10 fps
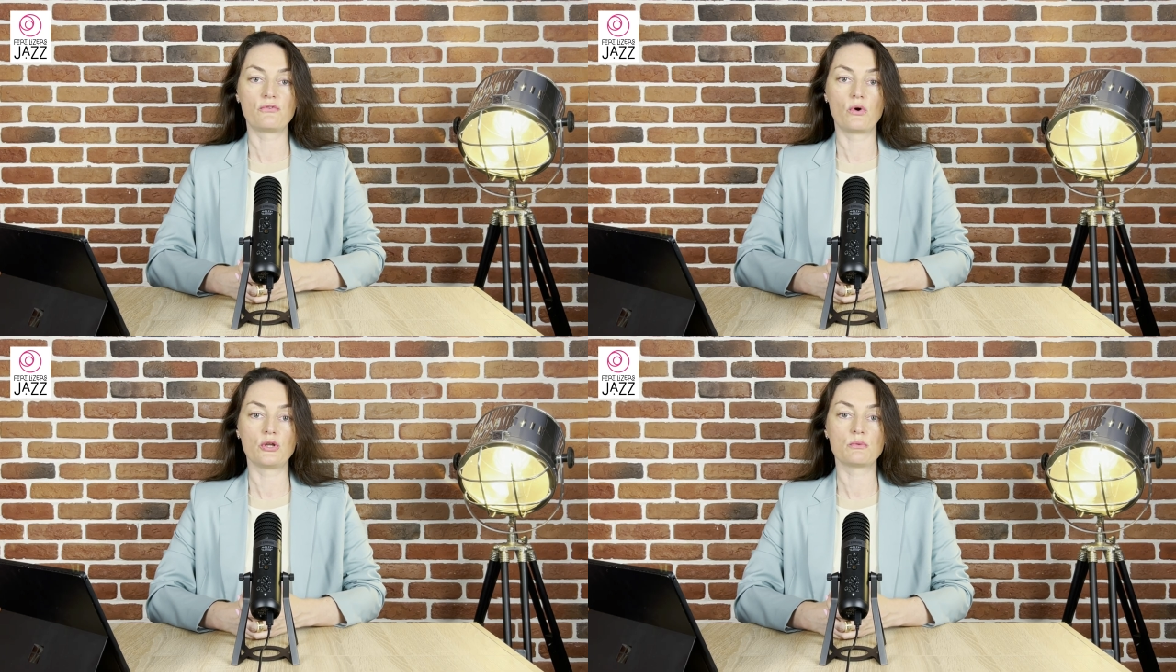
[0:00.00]

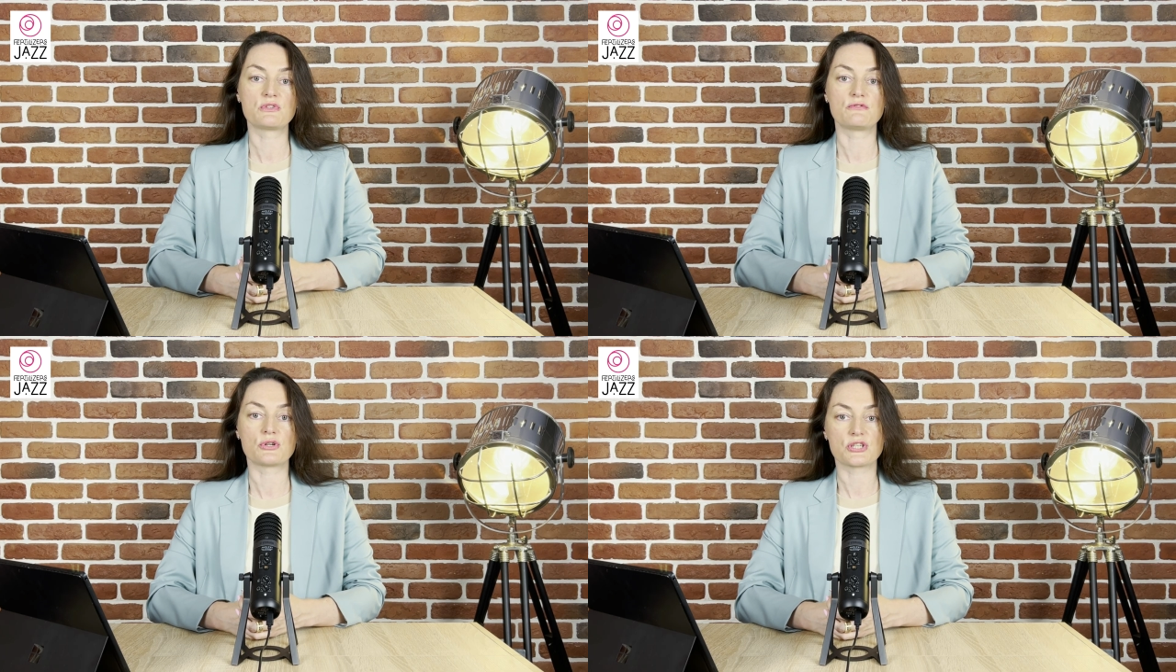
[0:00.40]

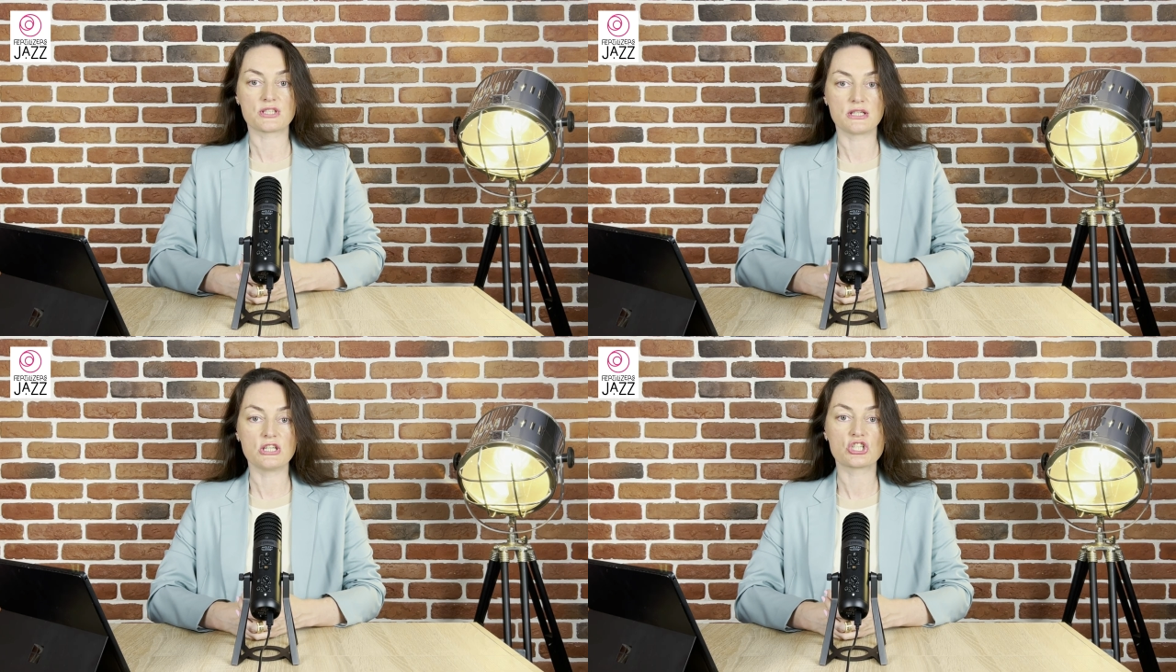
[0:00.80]
volumes
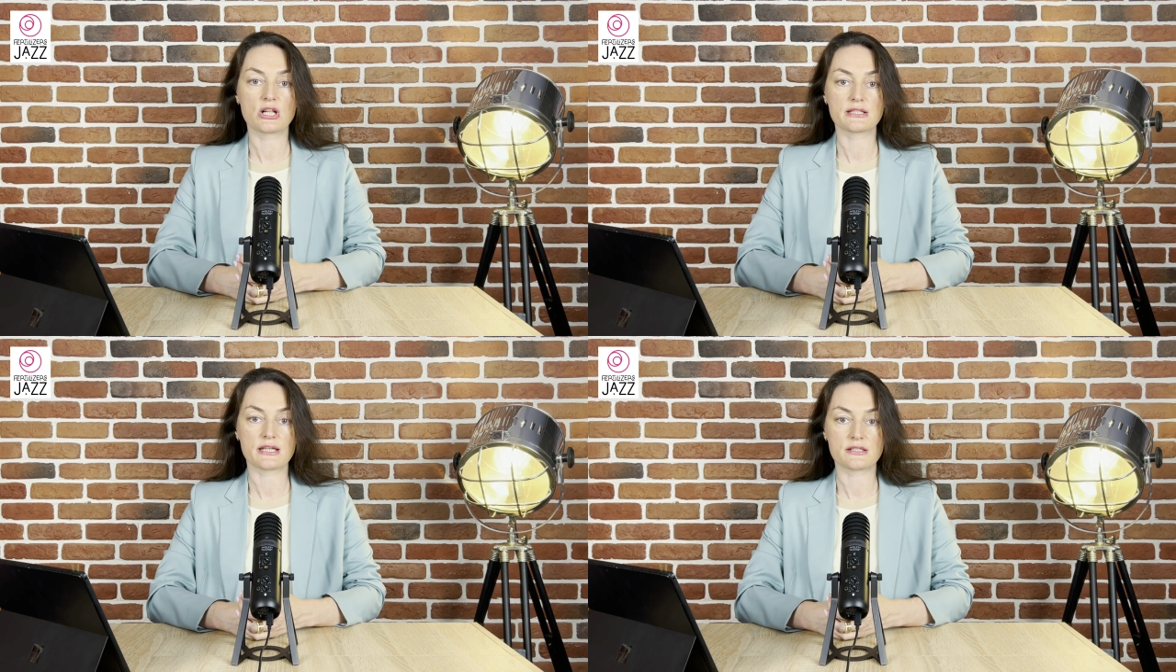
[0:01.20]
versus
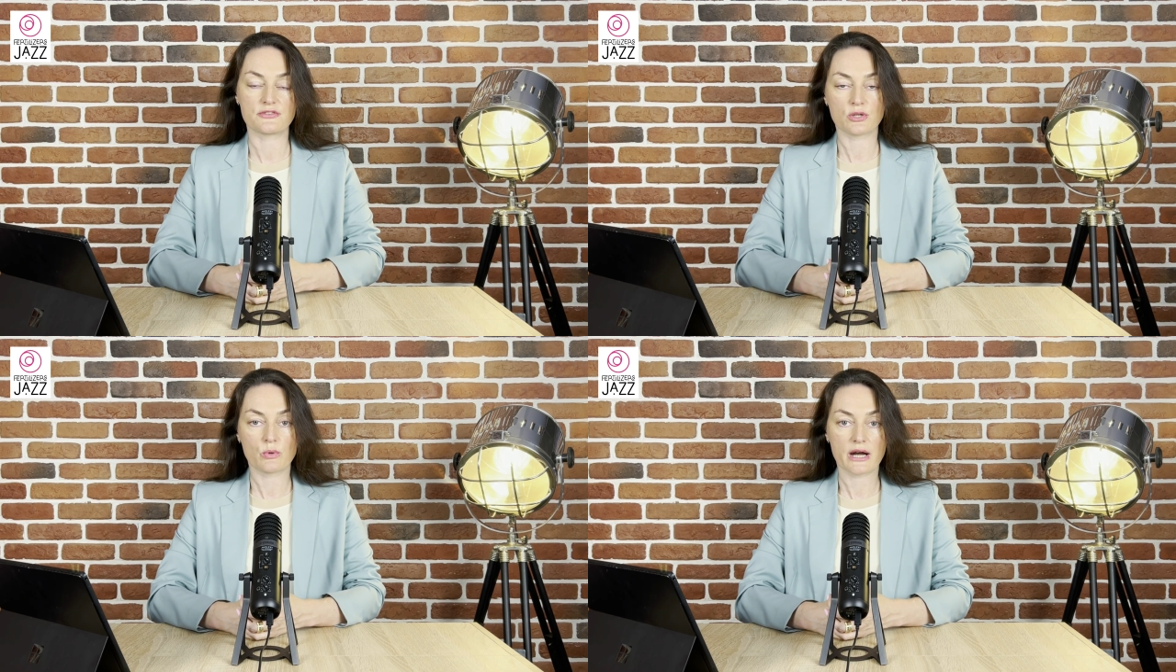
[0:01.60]
initial tender
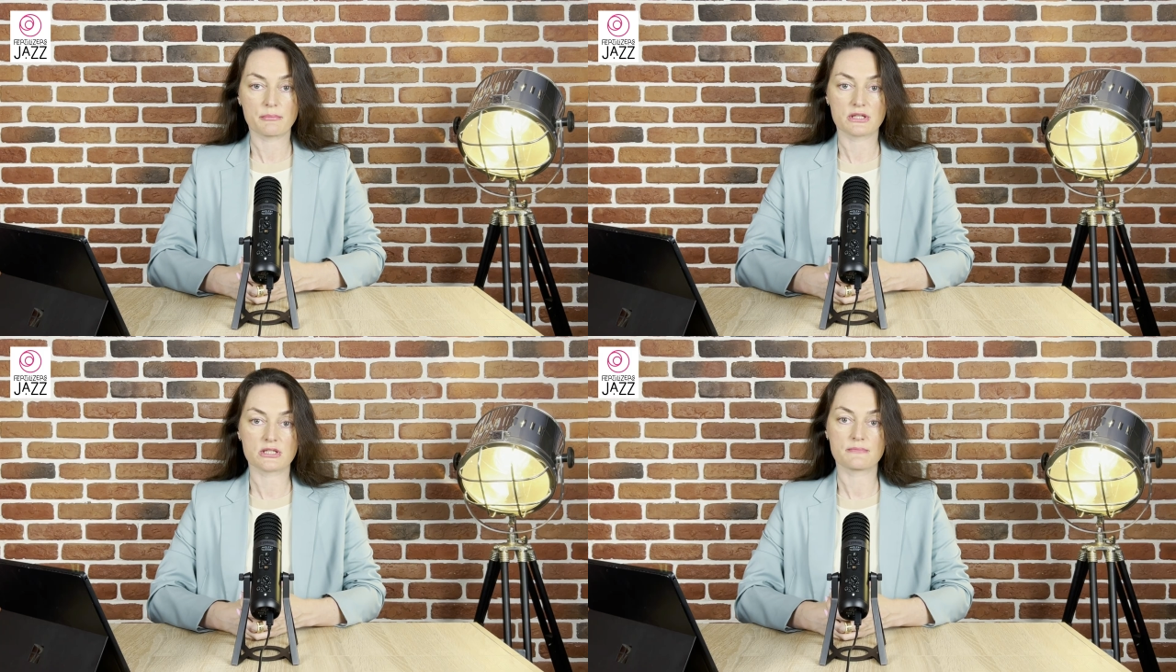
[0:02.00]

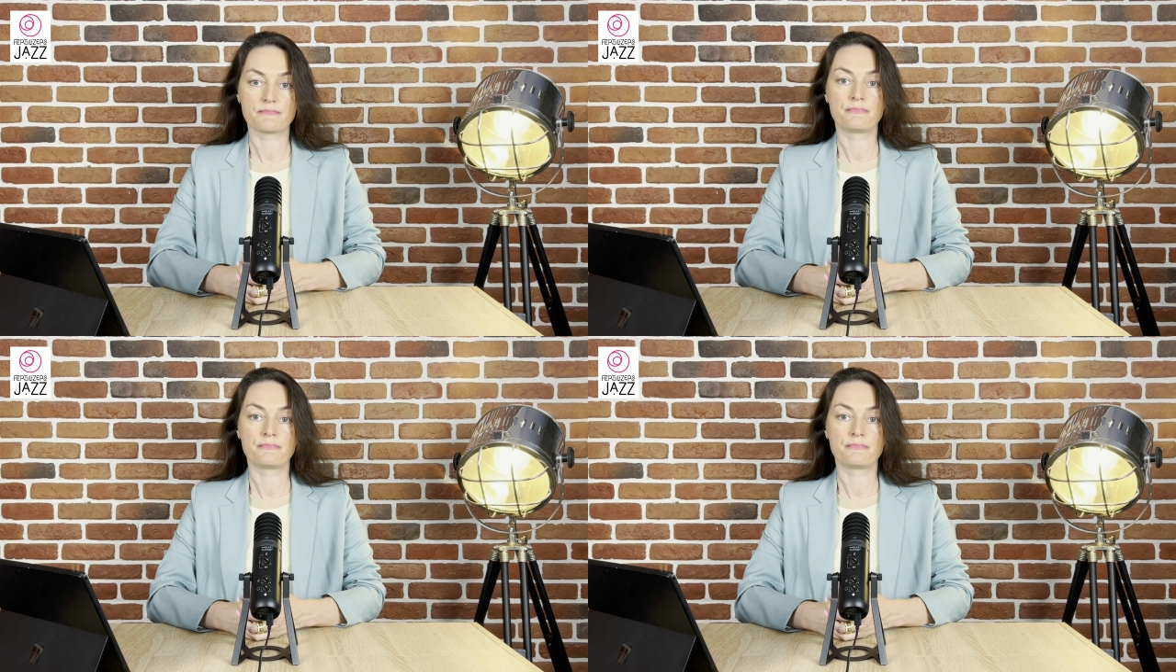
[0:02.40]
requirement.